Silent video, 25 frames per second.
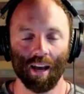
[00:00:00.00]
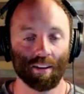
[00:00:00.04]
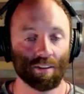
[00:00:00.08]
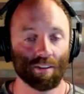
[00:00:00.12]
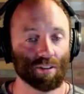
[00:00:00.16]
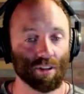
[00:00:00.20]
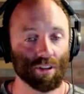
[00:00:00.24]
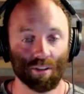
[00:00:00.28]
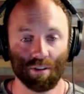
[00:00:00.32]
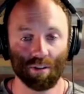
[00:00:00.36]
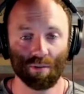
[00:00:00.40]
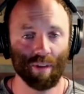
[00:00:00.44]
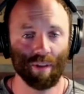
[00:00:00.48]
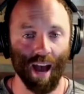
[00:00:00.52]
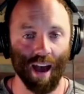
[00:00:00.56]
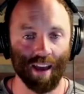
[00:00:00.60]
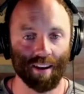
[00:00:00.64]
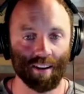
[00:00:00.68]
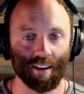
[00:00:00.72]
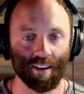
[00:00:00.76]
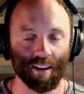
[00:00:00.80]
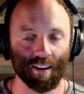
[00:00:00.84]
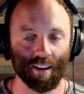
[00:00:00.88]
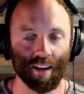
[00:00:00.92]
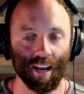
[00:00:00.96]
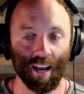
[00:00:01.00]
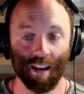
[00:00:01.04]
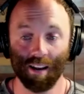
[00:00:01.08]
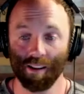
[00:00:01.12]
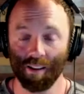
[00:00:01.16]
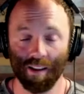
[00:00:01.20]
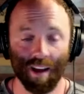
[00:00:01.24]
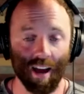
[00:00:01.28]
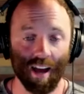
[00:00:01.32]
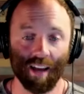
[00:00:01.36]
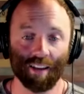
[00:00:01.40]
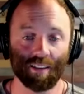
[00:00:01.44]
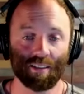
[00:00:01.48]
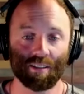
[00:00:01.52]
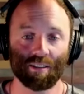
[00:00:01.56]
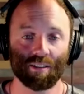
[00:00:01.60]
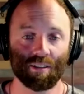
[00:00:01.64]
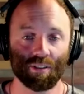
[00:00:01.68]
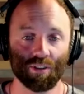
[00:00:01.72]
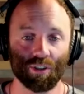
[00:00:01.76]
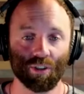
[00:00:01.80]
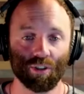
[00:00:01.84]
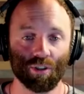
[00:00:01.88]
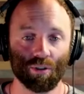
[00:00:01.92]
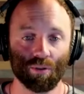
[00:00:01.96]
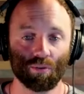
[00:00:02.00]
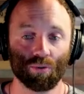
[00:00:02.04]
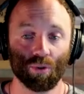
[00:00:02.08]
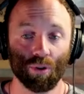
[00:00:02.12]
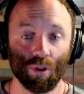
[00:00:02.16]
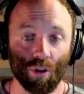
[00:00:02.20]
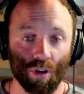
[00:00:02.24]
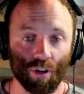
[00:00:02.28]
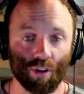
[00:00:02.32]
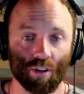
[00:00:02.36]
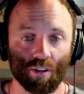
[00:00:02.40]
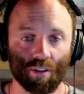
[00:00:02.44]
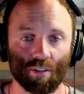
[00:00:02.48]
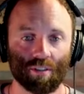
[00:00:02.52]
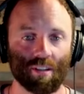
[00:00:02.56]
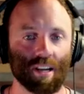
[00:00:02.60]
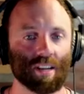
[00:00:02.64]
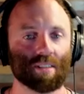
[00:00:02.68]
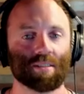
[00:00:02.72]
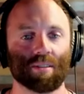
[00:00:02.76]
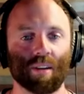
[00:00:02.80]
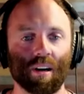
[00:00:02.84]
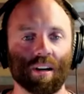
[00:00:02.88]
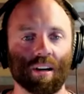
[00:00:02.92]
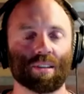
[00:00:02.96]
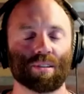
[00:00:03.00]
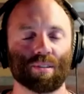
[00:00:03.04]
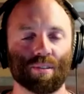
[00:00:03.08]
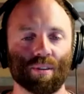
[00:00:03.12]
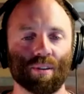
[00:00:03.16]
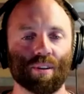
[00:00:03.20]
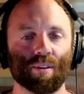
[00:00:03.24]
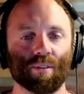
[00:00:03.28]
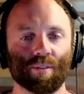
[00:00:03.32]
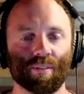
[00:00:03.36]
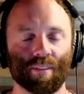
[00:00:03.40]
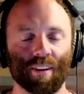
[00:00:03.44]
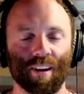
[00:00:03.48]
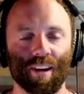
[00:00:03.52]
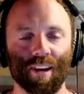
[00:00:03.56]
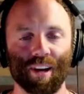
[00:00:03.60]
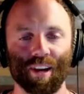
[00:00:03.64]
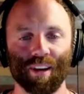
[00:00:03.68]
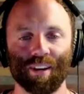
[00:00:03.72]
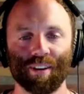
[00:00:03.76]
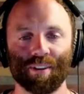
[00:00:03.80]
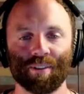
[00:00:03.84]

to do that, and unless you took testosterone.